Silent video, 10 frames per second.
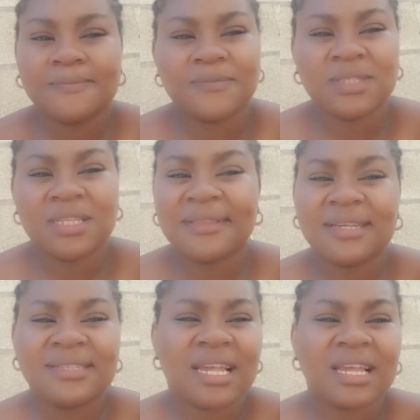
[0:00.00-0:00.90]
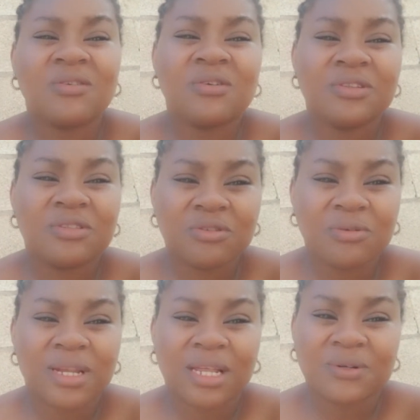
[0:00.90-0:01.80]
the things I go through
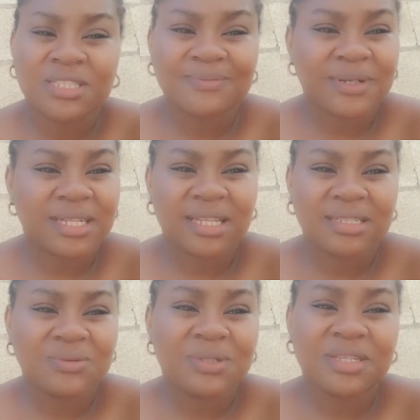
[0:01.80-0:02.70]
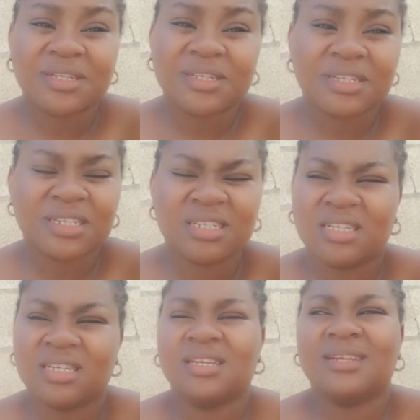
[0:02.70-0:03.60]
when I was pregnant with her,
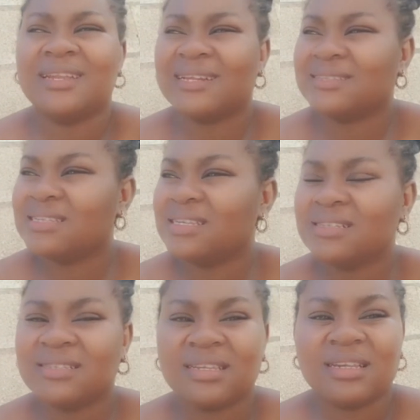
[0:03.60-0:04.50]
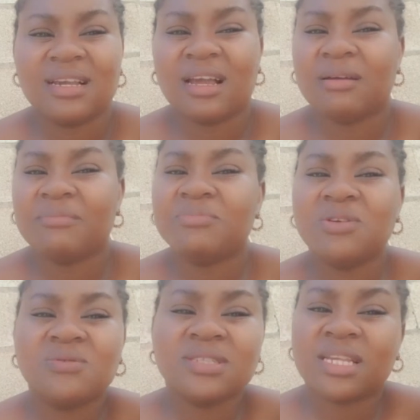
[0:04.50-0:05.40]
not easy,
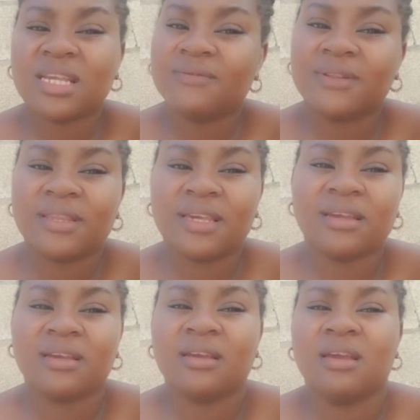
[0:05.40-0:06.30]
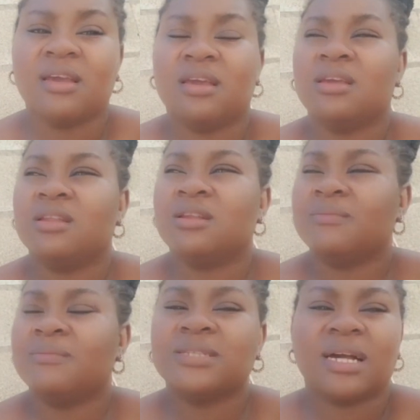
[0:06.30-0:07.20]
abuse, everything, you know,
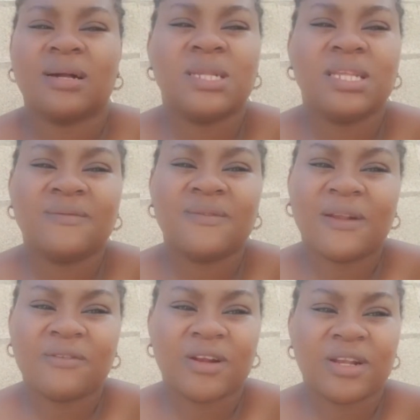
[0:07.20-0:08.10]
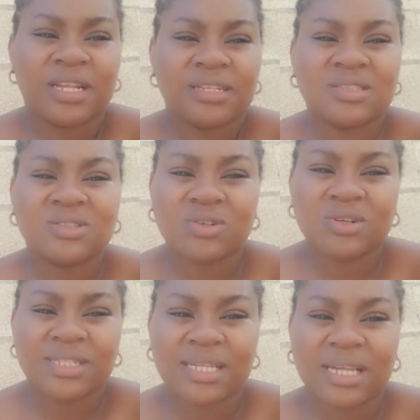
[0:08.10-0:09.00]
but I'll leave that for another story
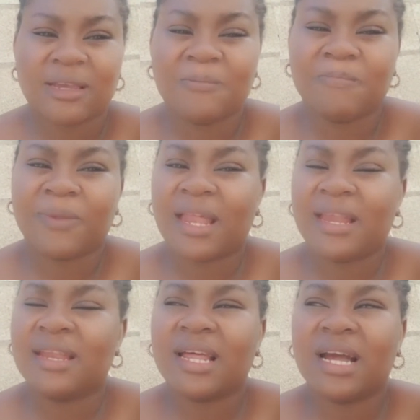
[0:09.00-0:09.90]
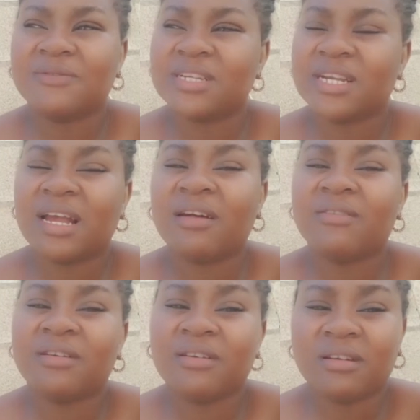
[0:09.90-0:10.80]
time. And then after I had her,